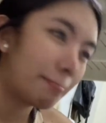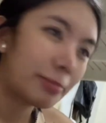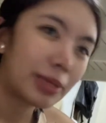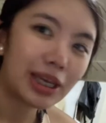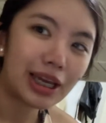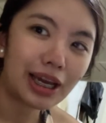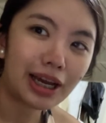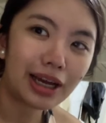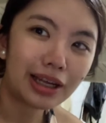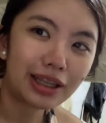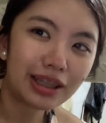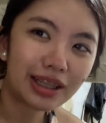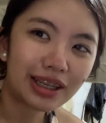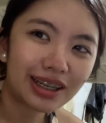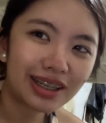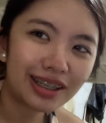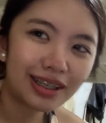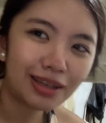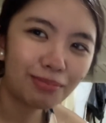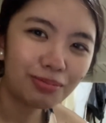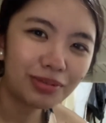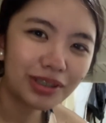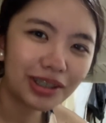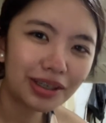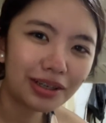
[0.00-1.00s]
yeah, the
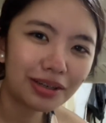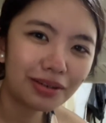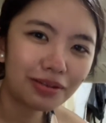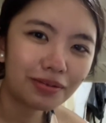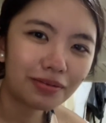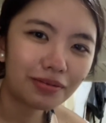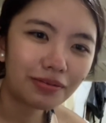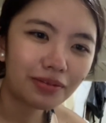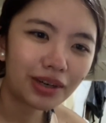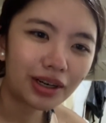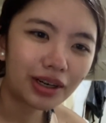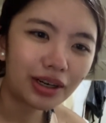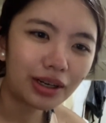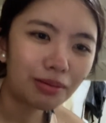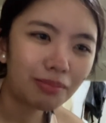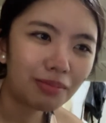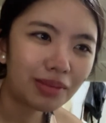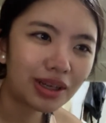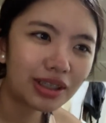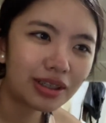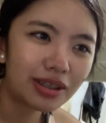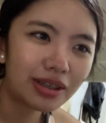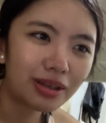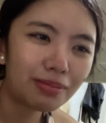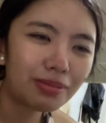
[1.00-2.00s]
clips are very
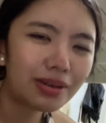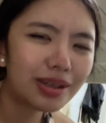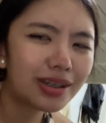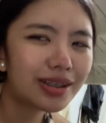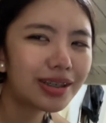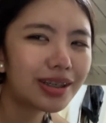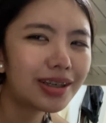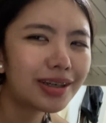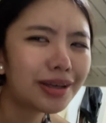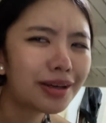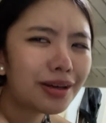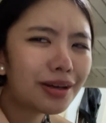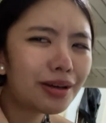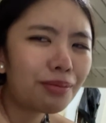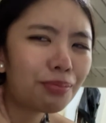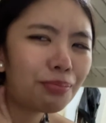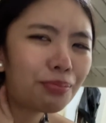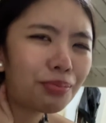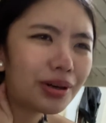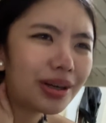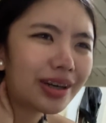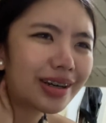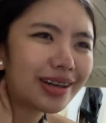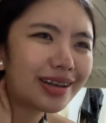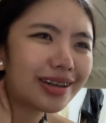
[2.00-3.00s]
messy because I keep
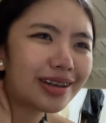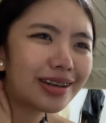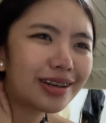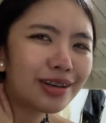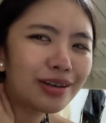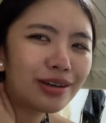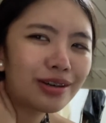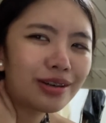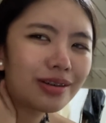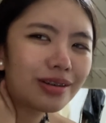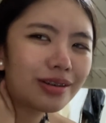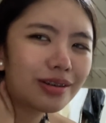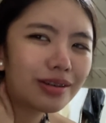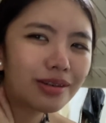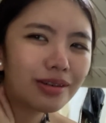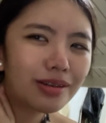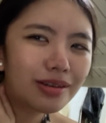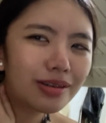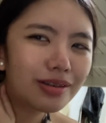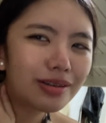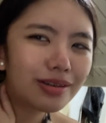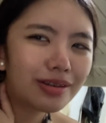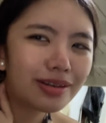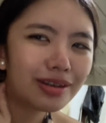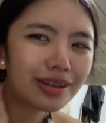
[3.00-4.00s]

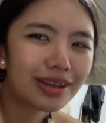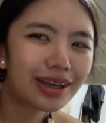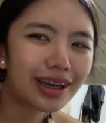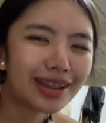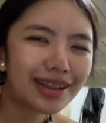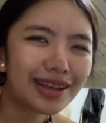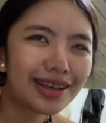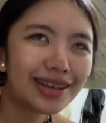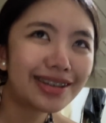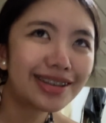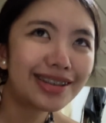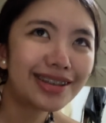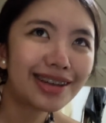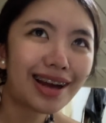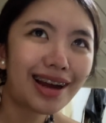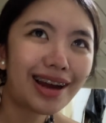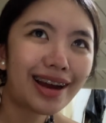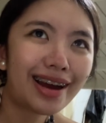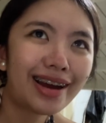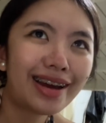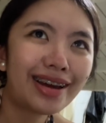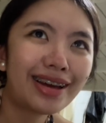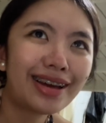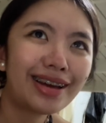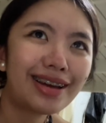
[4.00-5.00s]
getting
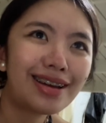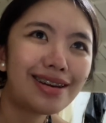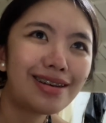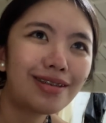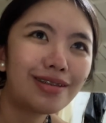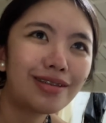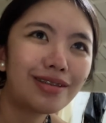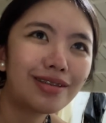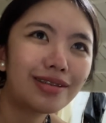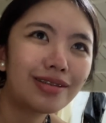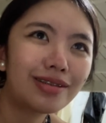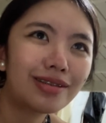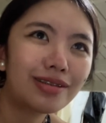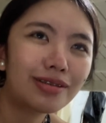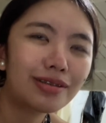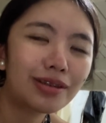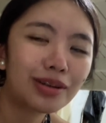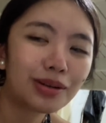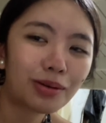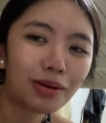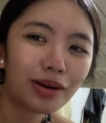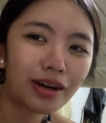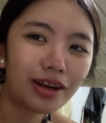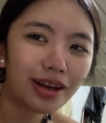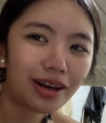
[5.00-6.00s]
shy
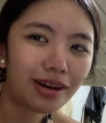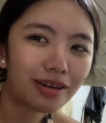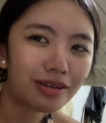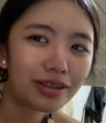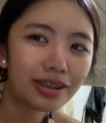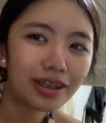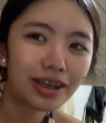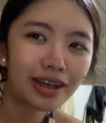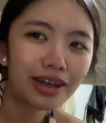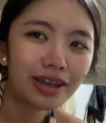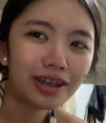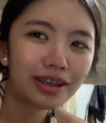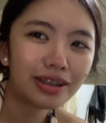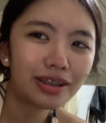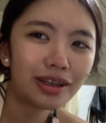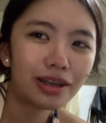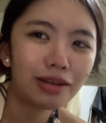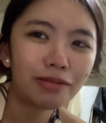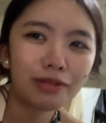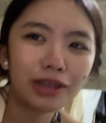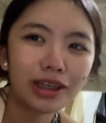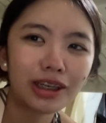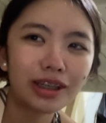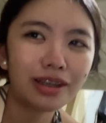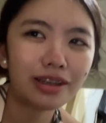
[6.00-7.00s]
recording outside. I
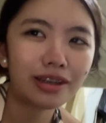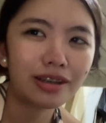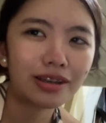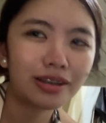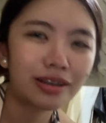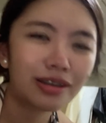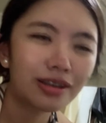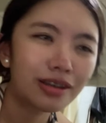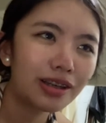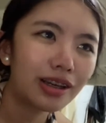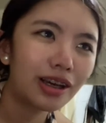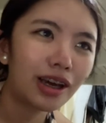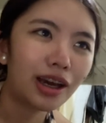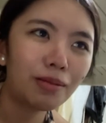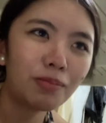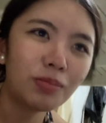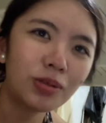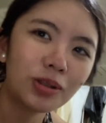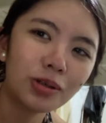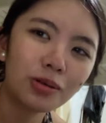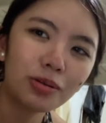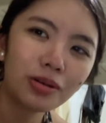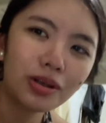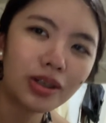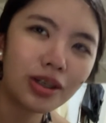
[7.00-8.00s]
mean, I'm
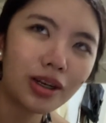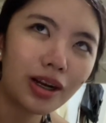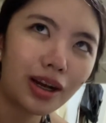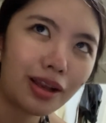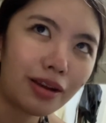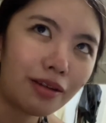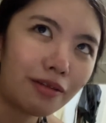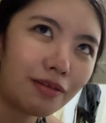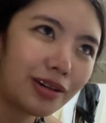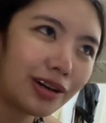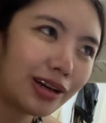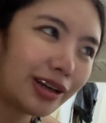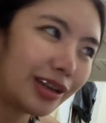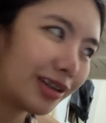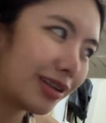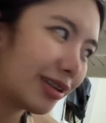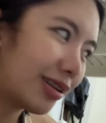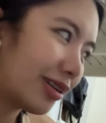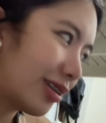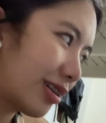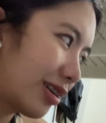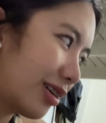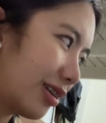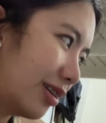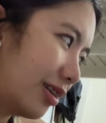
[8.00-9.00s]
so irrelevant
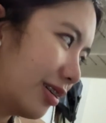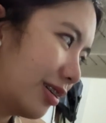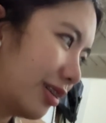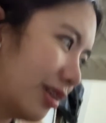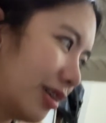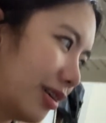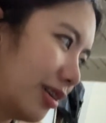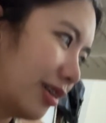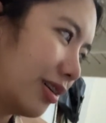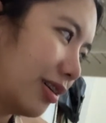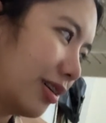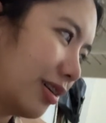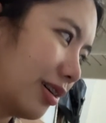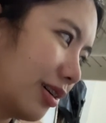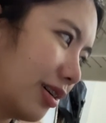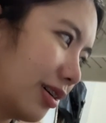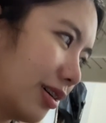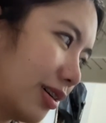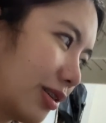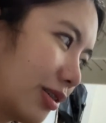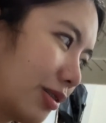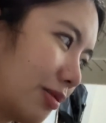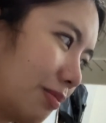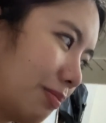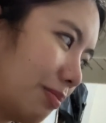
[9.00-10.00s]

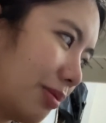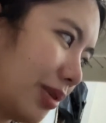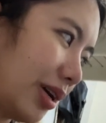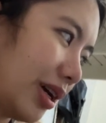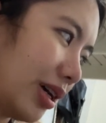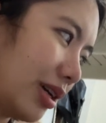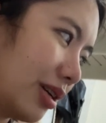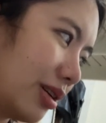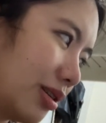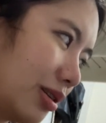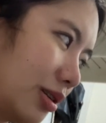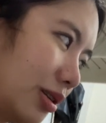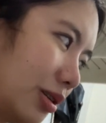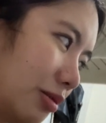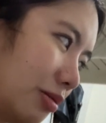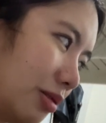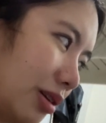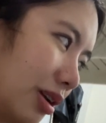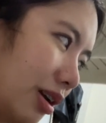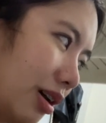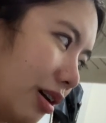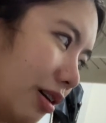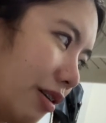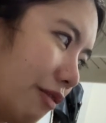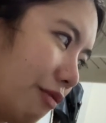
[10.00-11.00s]
compared to a
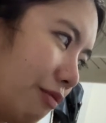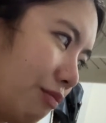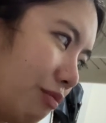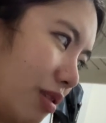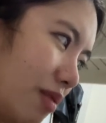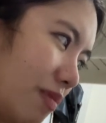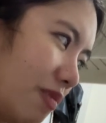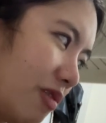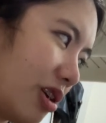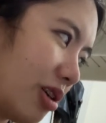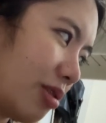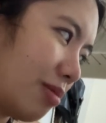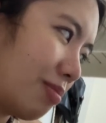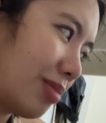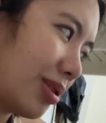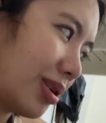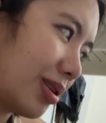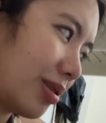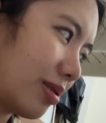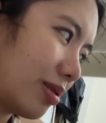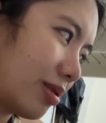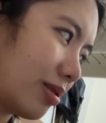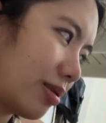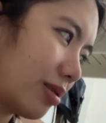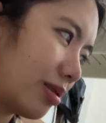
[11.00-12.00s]
lot of people, but
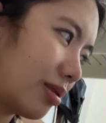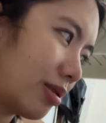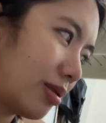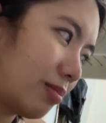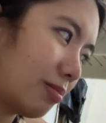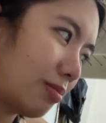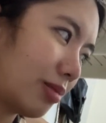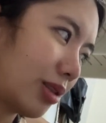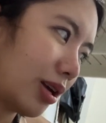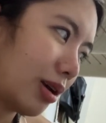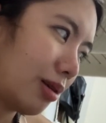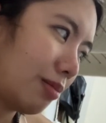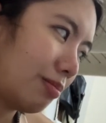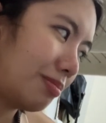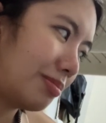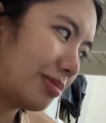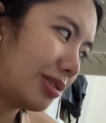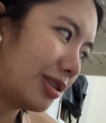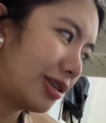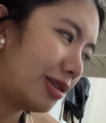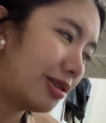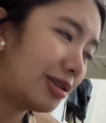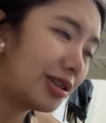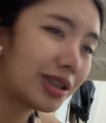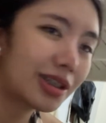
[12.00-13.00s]

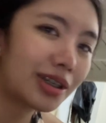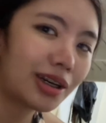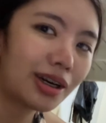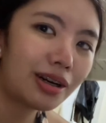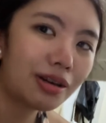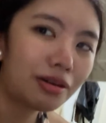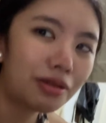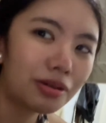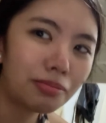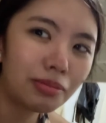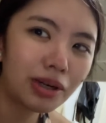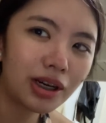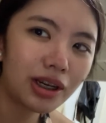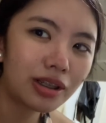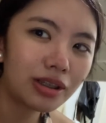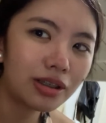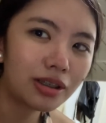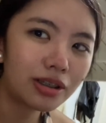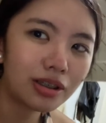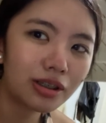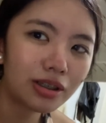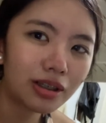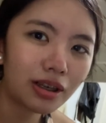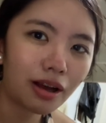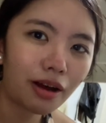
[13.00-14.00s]
sometimes you just gotta remind
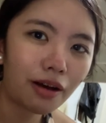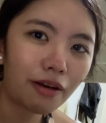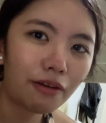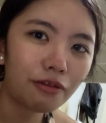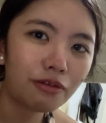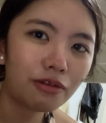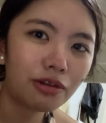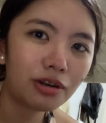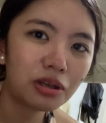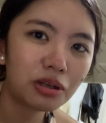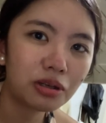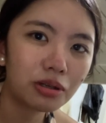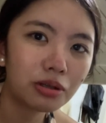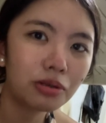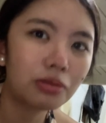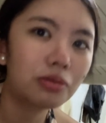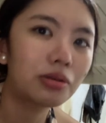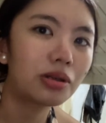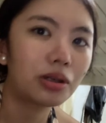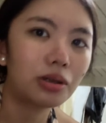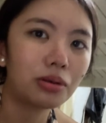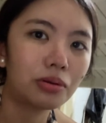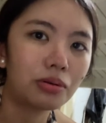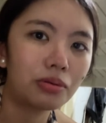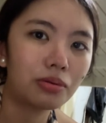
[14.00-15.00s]
yourself to do
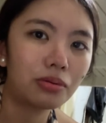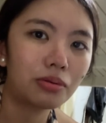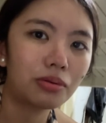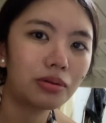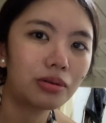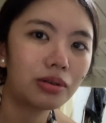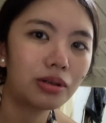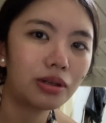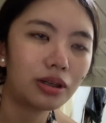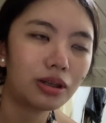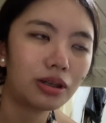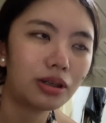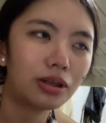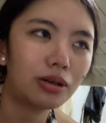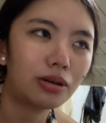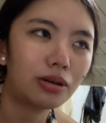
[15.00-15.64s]
you. You